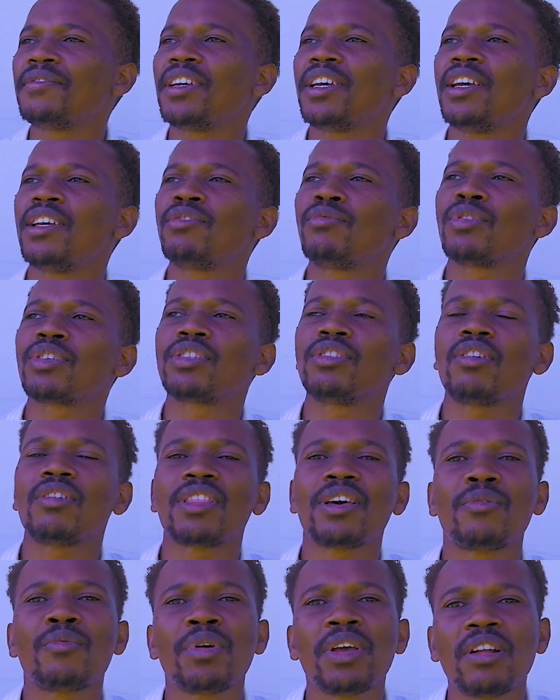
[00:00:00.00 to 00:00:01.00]
it was not
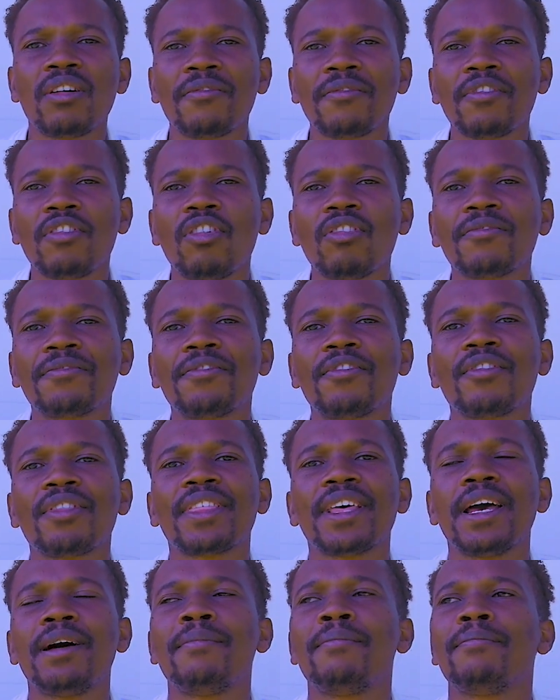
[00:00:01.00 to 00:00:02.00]
the will of God for
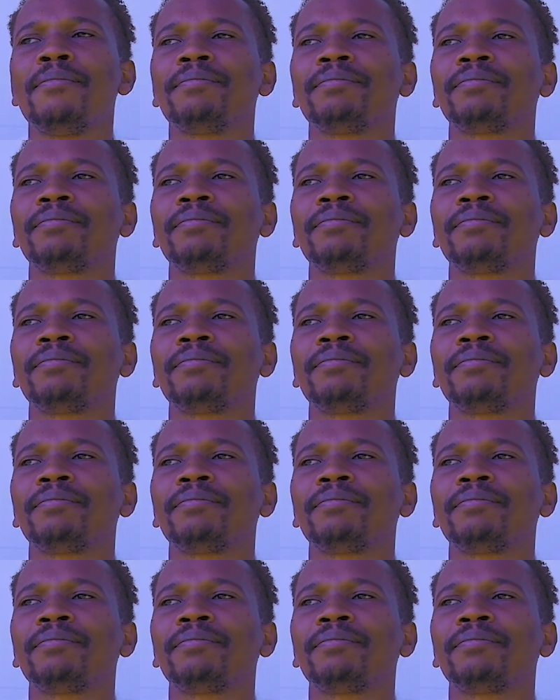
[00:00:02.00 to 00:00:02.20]
them.